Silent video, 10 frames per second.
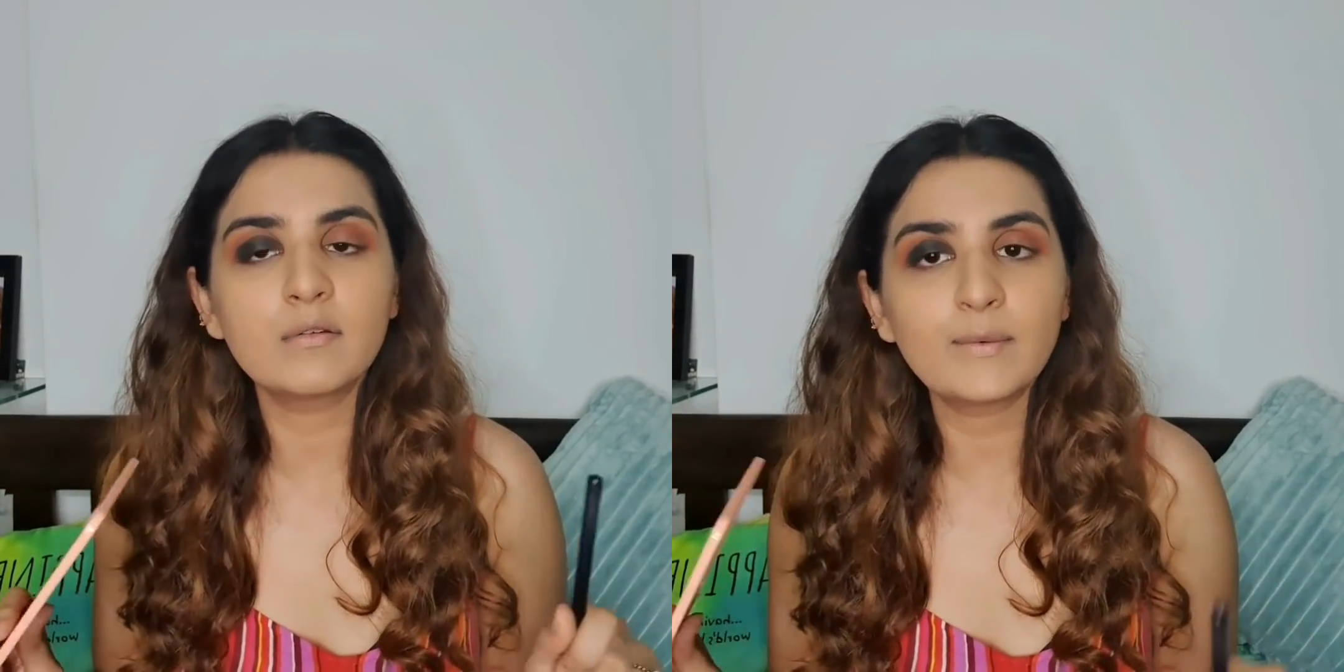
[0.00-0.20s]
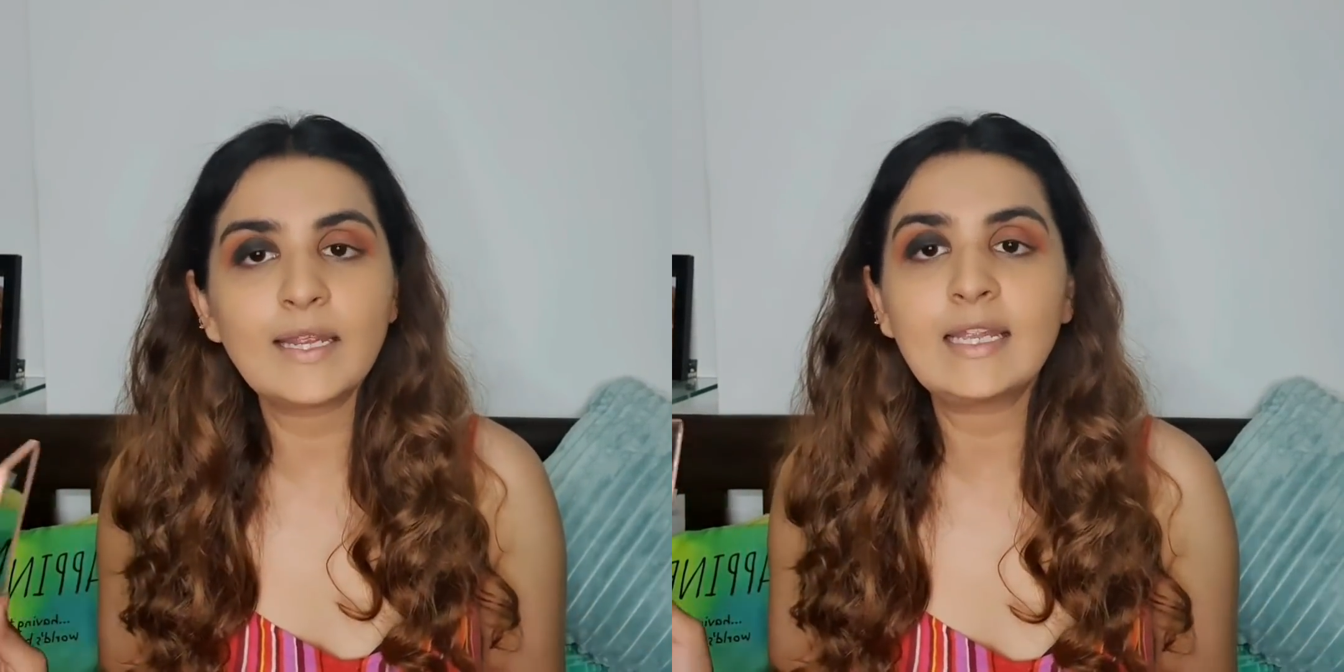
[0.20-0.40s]

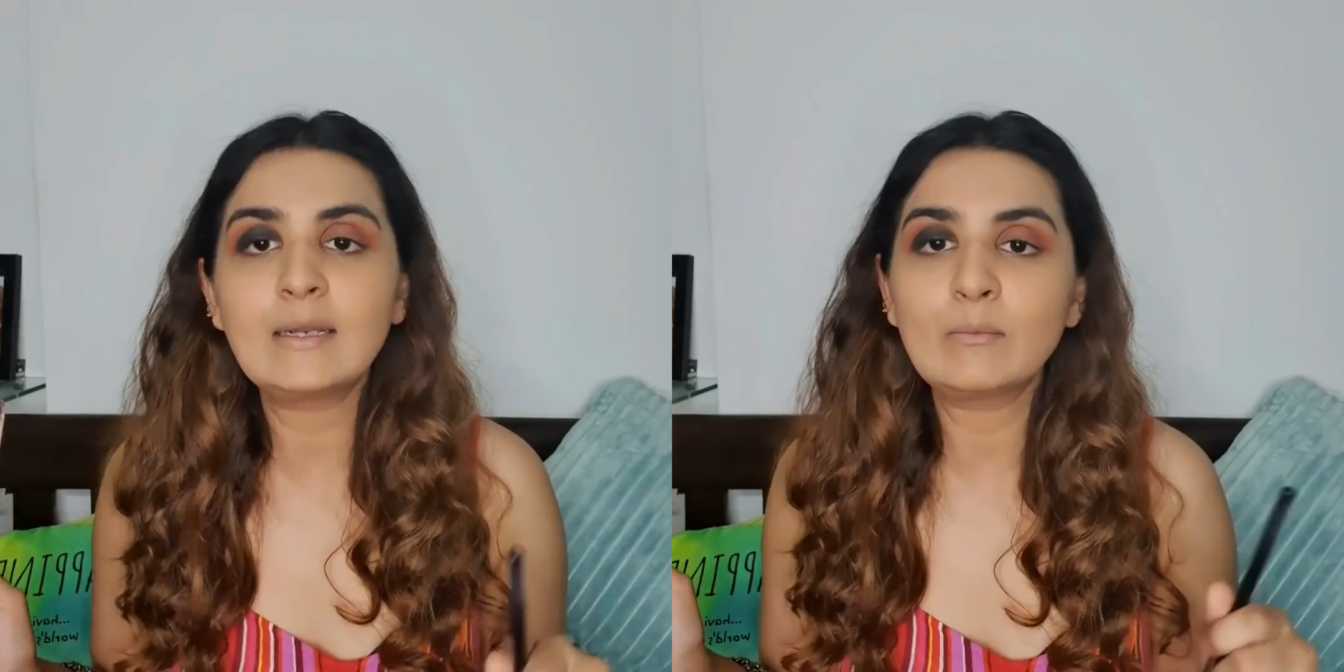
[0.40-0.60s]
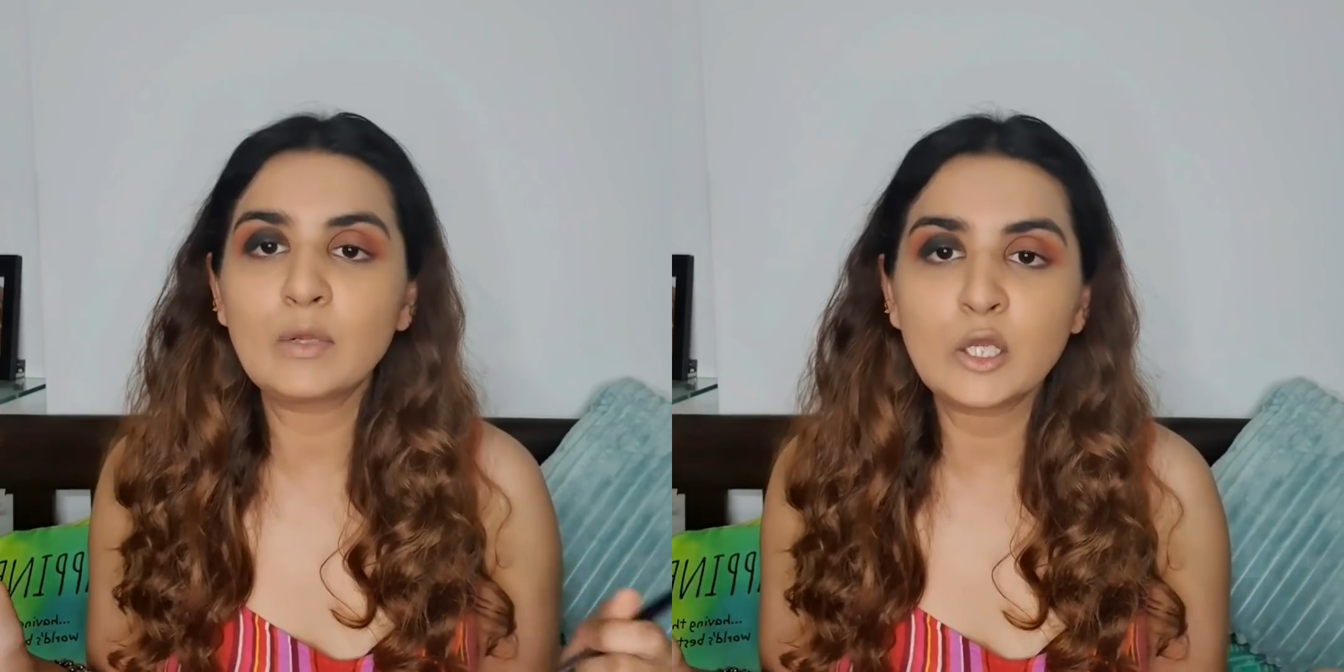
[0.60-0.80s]

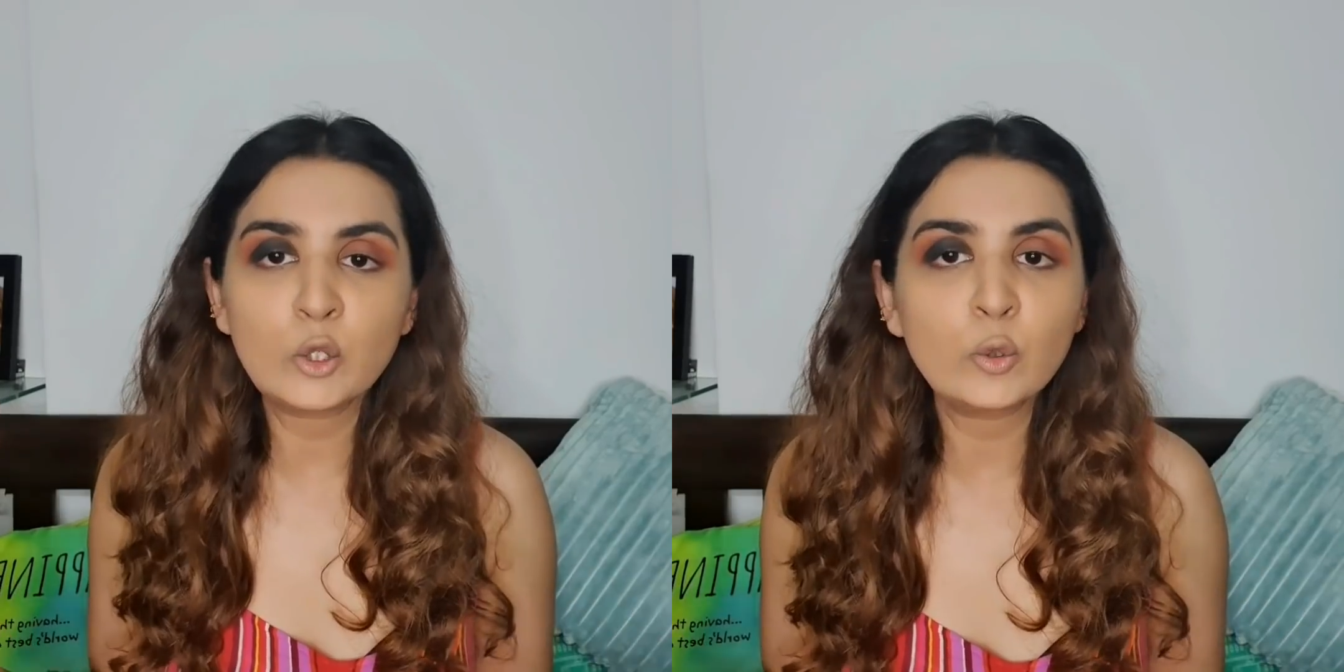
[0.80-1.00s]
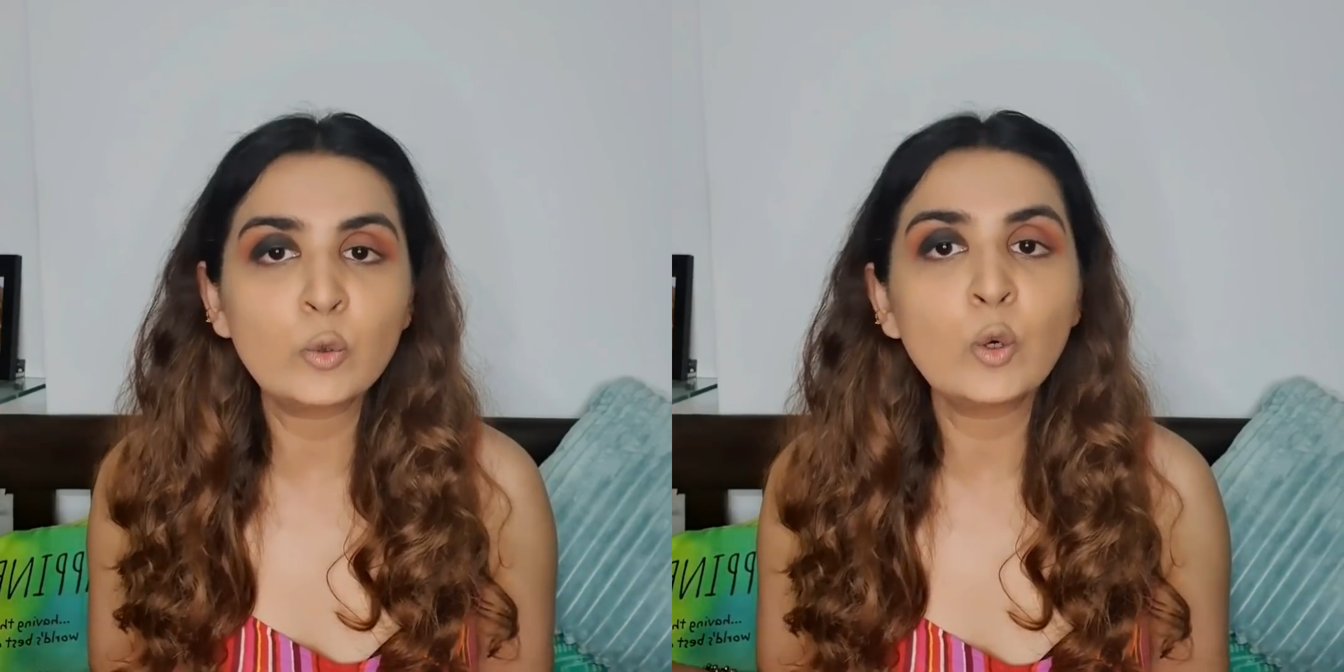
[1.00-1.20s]
green,
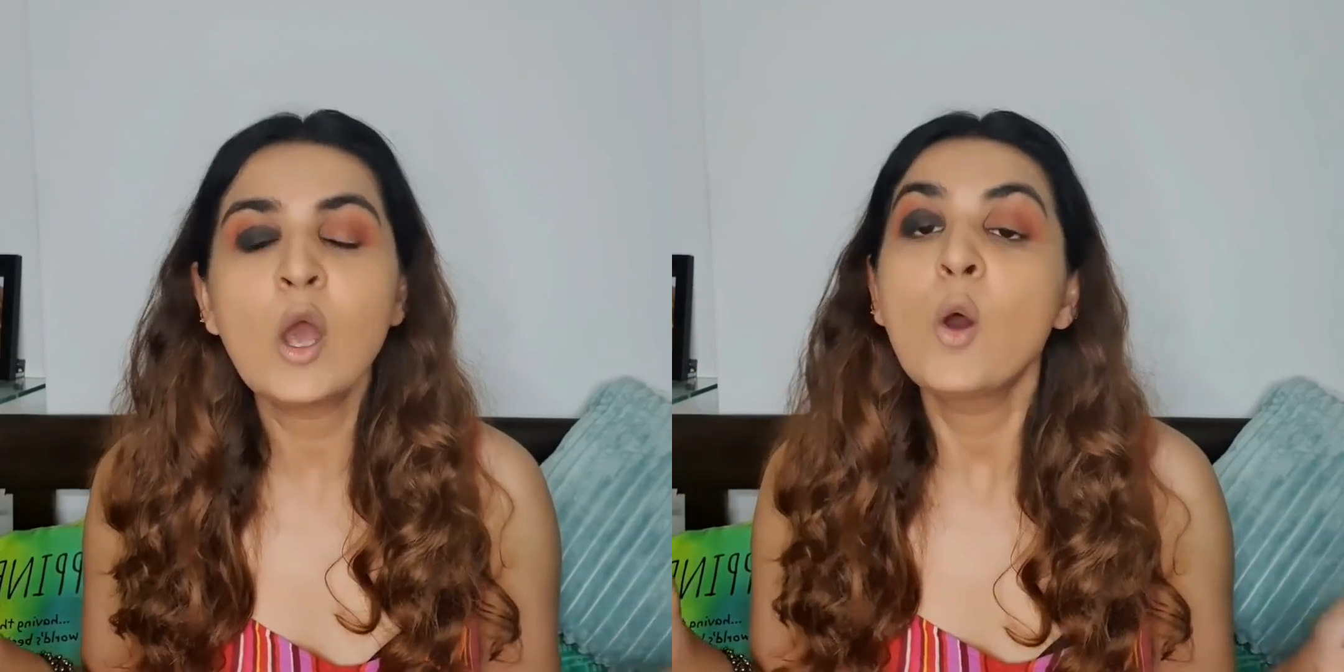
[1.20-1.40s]
blue,